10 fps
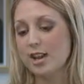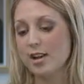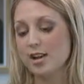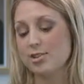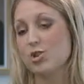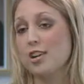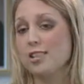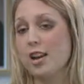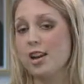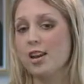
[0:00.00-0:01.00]
uh,
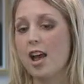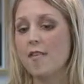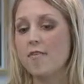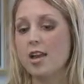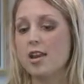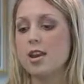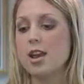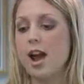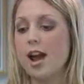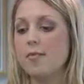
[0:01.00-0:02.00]
stress that enough. It,
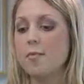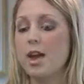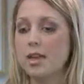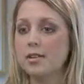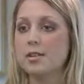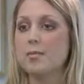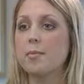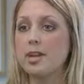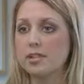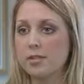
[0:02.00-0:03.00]
I've made some
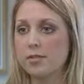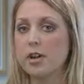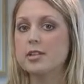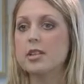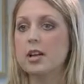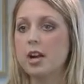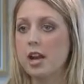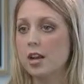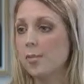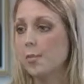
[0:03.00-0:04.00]
amazing friends here
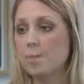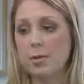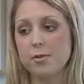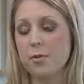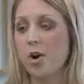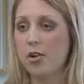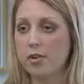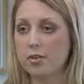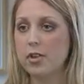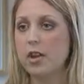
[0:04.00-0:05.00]
and people from all
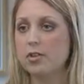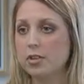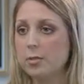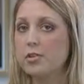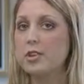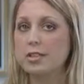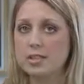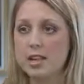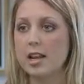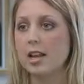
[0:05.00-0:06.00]
over the country, both in
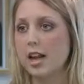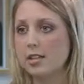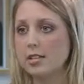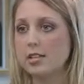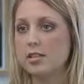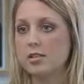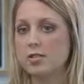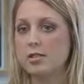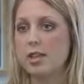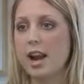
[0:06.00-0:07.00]
state and out of state
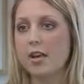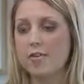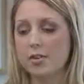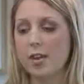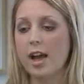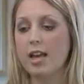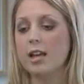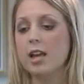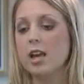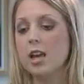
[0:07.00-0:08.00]
students. And I feel like
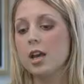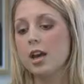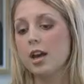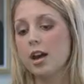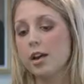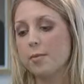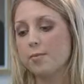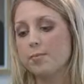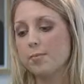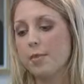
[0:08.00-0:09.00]

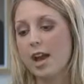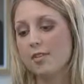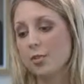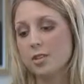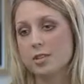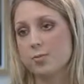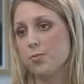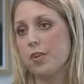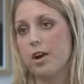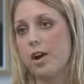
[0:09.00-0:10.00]
um, everyone's
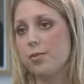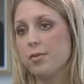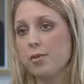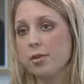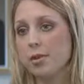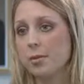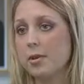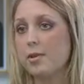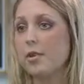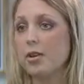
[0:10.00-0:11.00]
very helpful. I
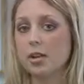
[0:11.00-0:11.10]
mean,